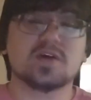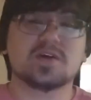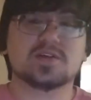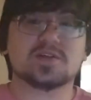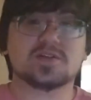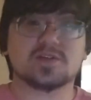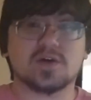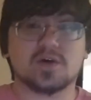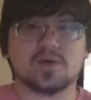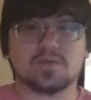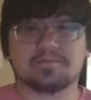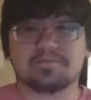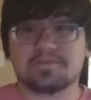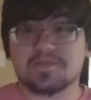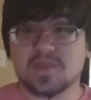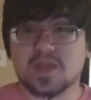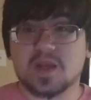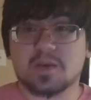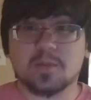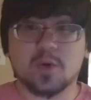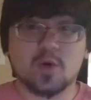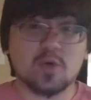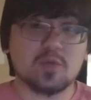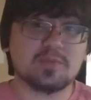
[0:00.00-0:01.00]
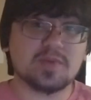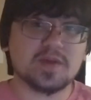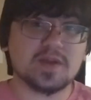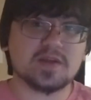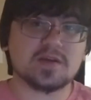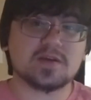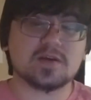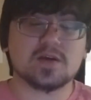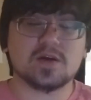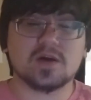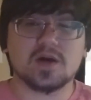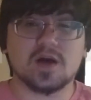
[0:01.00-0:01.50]
So I'm
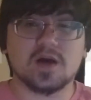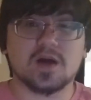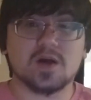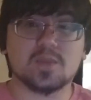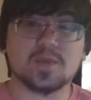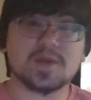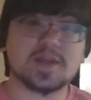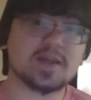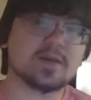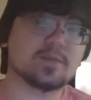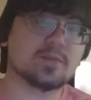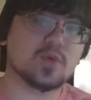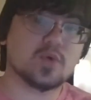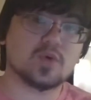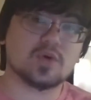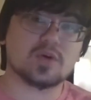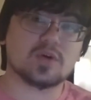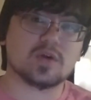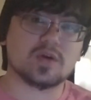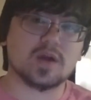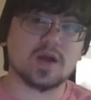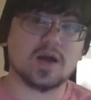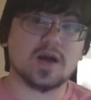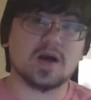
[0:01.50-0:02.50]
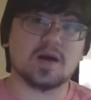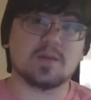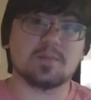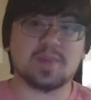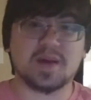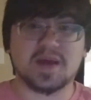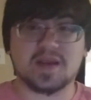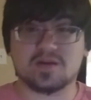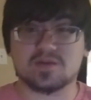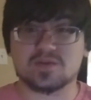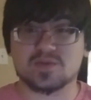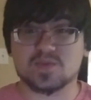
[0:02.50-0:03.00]
hoping we get more
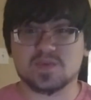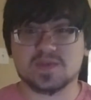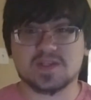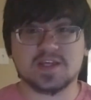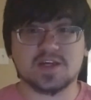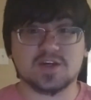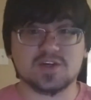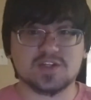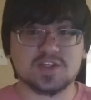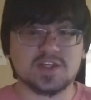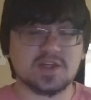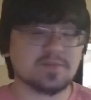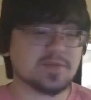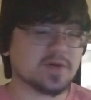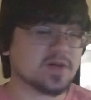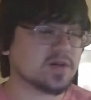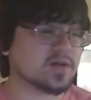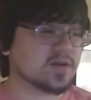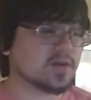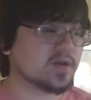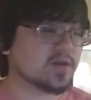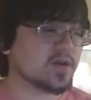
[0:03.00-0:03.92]
battles with Kirishima.